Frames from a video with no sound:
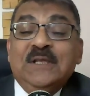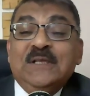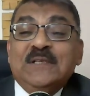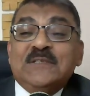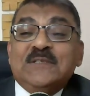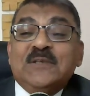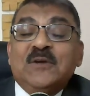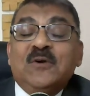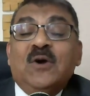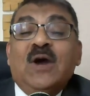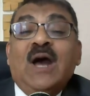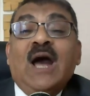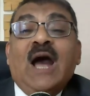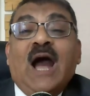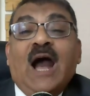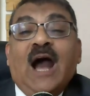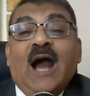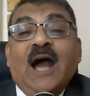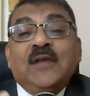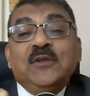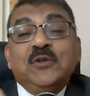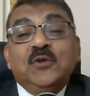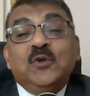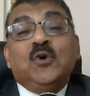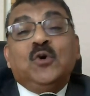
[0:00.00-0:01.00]
So,
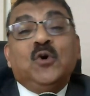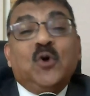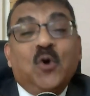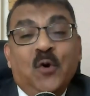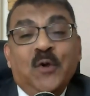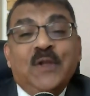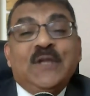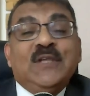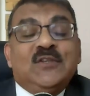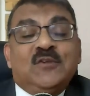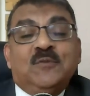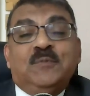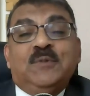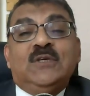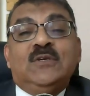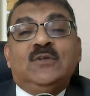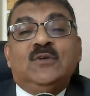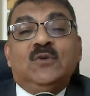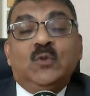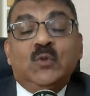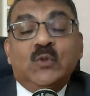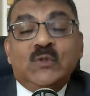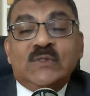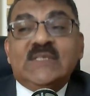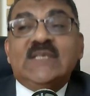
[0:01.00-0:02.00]
are you going to be
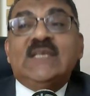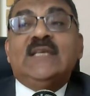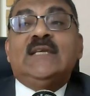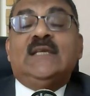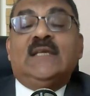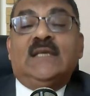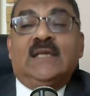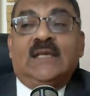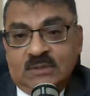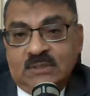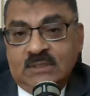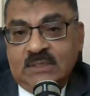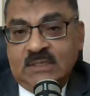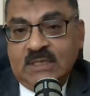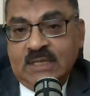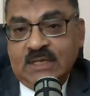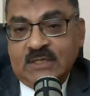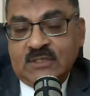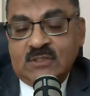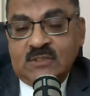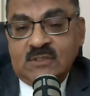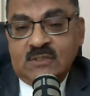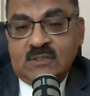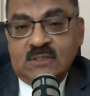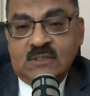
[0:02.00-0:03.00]
using the
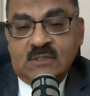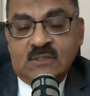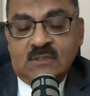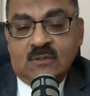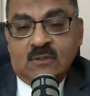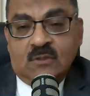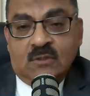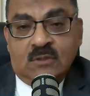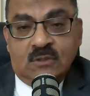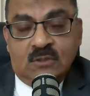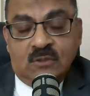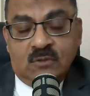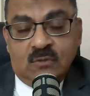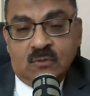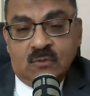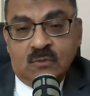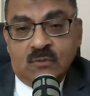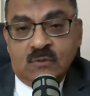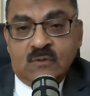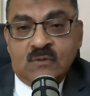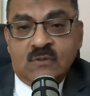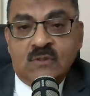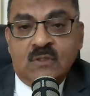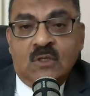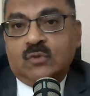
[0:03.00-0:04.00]
election season on
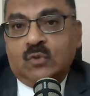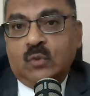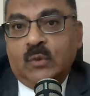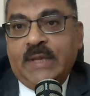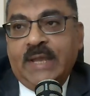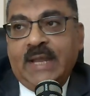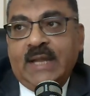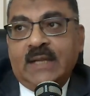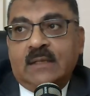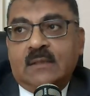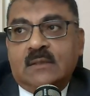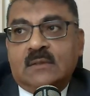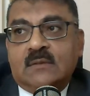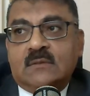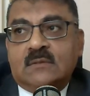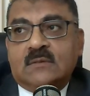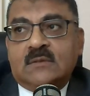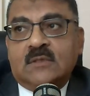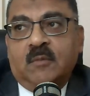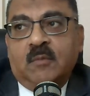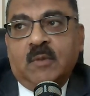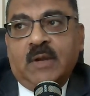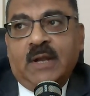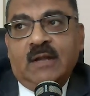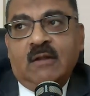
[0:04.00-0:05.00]
news to get
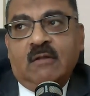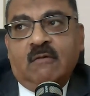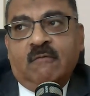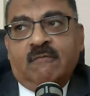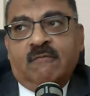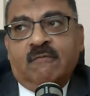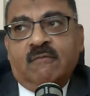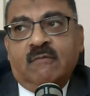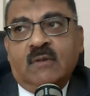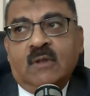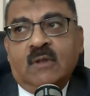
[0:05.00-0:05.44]
some kind of